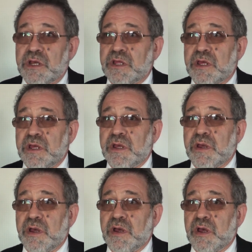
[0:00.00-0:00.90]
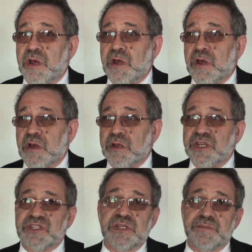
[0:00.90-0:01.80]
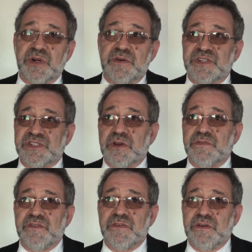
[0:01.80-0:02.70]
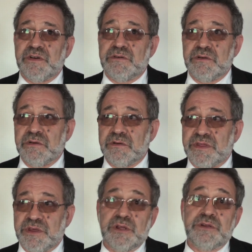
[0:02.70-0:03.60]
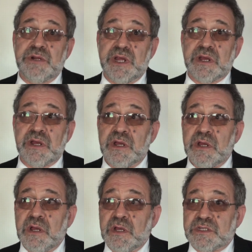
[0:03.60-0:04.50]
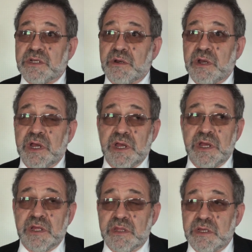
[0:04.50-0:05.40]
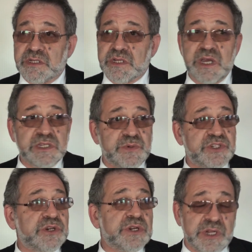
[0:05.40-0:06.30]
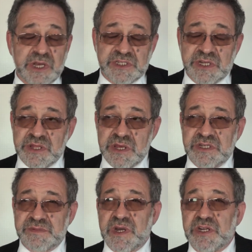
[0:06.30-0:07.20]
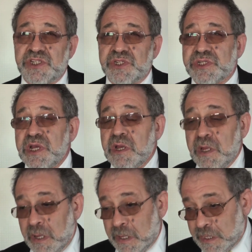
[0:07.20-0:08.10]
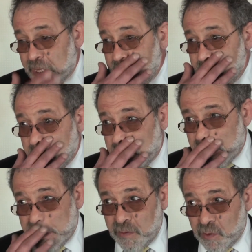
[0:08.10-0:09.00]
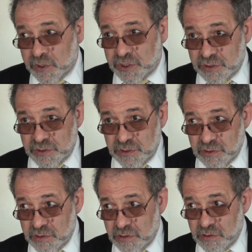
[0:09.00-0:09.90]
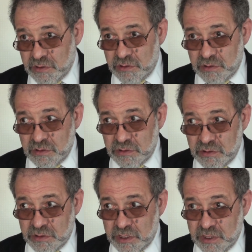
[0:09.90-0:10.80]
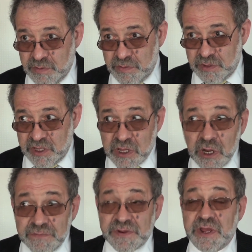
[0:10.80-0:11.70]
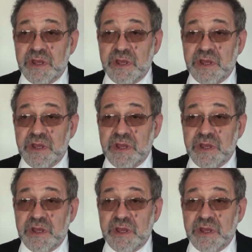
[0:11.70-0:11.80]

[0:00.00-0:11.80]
the eastern province of Third Reich. So these guys which are organizing these marches, they want to they glorify